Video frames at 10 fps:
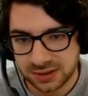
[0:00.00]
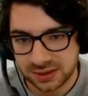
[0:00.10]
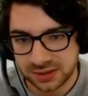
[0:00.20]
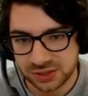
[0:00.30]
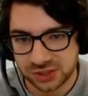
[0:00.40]

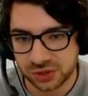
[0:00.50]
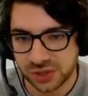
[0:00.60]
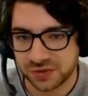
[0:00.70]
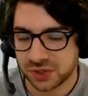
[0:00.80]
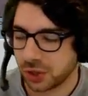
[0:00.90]
It just sort
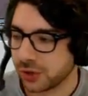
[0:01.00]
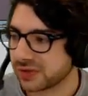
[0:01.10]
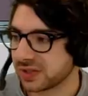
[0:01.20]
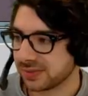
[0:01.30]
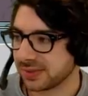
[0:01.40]
of shows
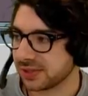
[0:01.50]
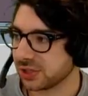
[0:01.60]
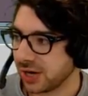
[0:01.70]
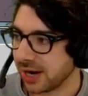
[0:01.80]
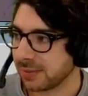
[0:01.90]
that something's
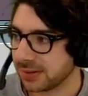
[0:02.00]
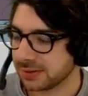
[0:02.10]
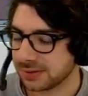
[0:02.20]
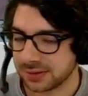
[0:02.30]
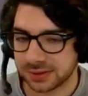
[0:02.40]
sharp.
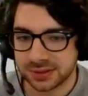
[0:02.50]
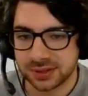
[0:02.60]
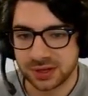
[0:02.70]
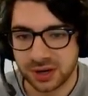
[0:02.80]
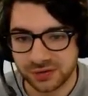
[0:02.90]

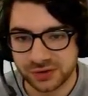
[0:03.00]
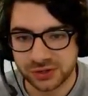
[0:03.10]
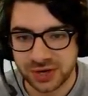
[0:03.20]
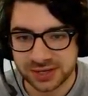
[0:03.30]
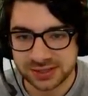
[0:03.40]
You know, if you
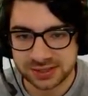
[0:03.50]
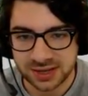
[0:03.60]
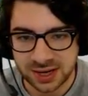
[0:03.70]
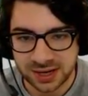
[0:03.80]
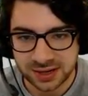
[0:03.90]
try to
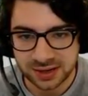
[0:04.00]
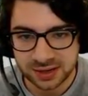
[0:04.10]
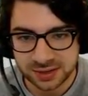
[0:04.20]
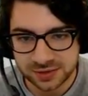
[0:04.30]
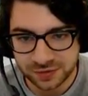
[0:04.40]
start
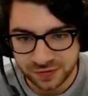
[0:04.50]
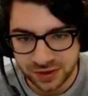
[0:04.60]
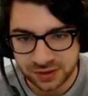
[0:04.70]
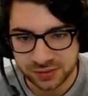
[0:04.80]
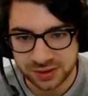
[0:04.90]

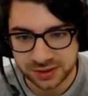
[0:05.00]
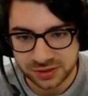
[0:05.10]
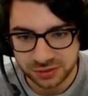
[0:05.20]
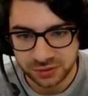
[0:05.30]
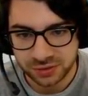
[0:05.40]
feathering this
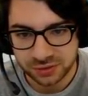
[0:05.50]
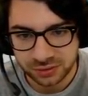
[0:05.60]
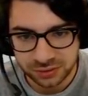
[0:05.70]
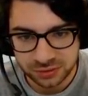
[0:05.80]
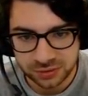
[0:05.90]
through,
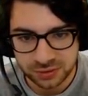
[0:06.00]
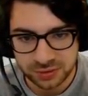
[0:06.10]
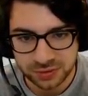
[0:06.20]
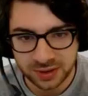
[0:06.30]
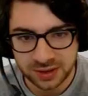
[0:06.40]

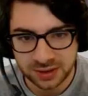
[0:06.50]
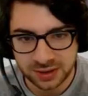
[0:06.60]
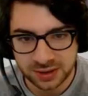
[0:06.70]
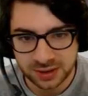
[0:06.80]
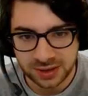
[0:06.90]
right?
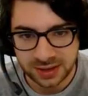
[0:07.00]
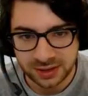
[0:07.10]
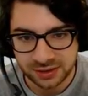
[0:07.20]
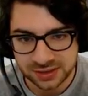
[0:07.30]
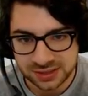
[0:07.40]

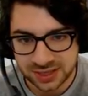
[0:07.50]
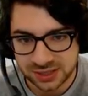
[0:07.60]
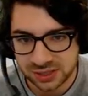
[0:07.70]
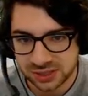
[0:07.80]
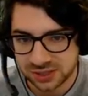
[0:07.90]
Now this
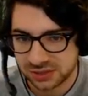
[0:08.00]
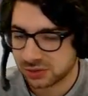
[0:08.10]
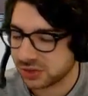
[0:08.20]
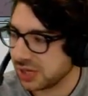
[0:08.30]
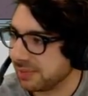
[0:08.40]
edge doesn't
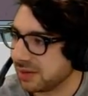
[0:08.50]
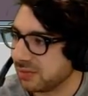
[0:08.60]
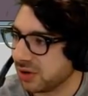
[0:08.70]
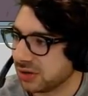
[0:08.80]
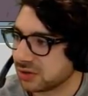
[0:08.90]
look sharp
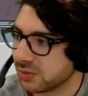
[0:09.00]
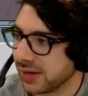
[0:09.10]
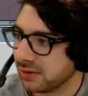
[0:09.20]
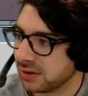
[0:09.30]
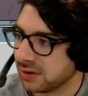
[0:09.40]
anymore. It looks
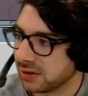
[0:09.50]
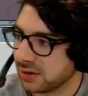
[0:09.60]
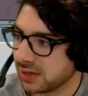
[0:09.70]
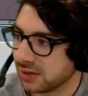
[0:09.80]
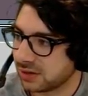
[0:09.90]
rounded.
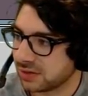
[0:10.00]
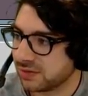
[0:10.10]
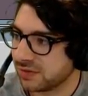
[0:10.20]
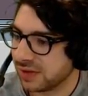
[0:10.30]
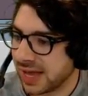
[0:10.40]
It looks
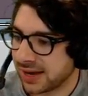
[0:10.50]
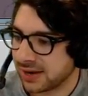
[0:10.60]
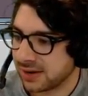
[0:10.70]
flat.